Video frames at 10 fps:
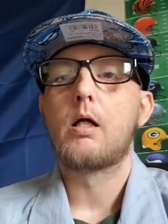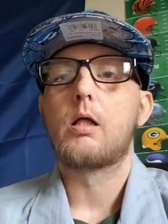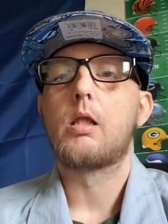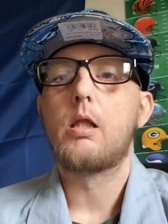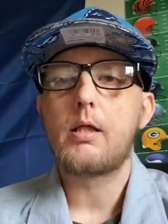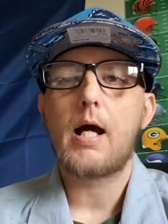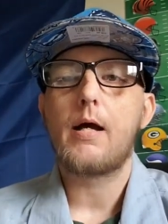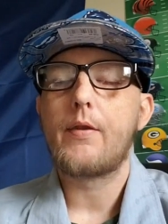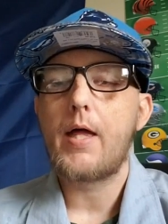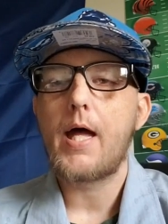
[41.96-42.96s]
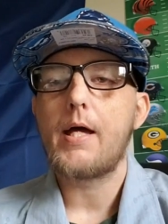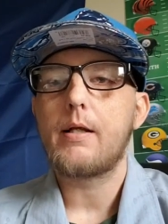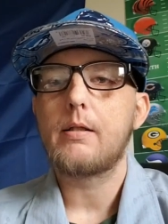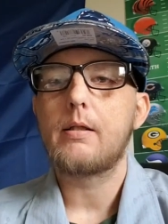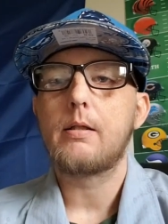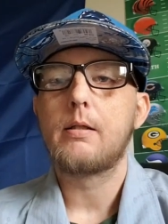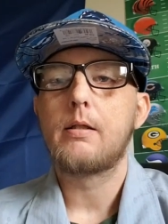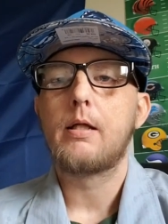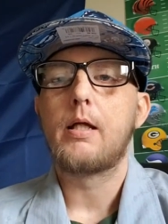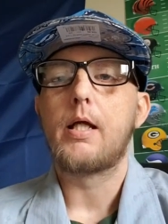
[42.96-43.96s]
Click on that,
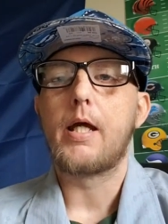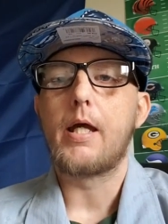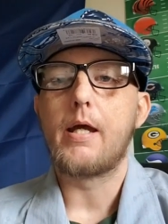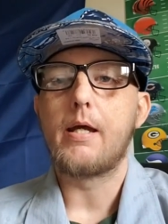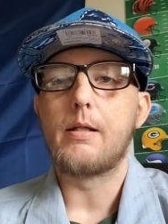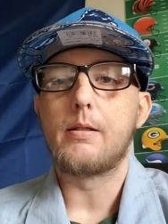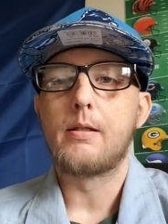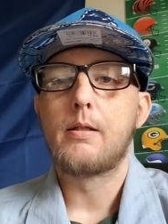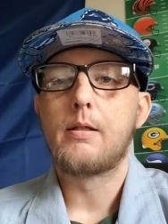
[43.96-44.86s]
and